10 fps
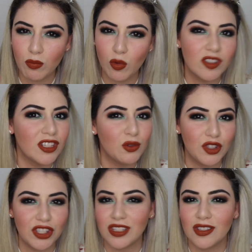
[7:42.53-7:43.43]
Mostly it
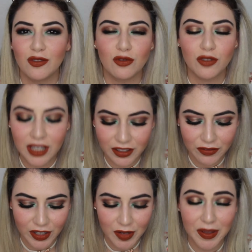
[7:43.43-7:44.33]
was just really
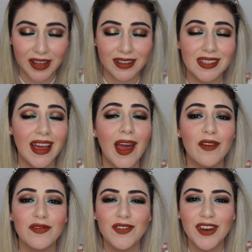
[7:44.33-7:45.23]
fun because I
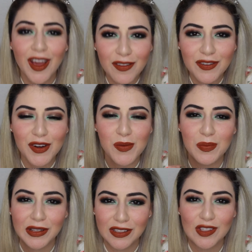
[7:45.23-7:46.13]
have never
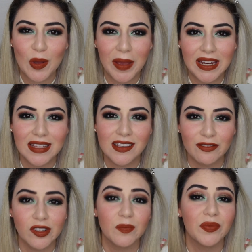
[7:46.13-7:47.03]
put so many
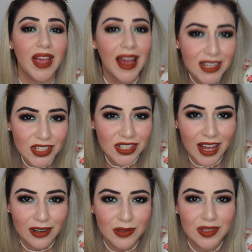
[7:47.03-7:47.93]
different
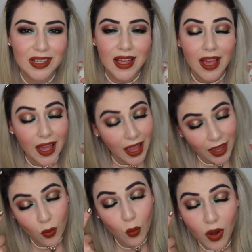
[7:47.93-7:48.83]
eyeshadows
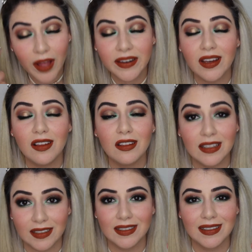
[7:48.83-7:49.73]
in one
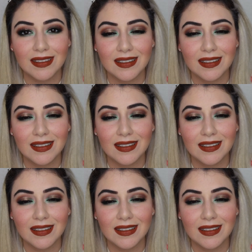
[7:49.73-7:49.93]
look.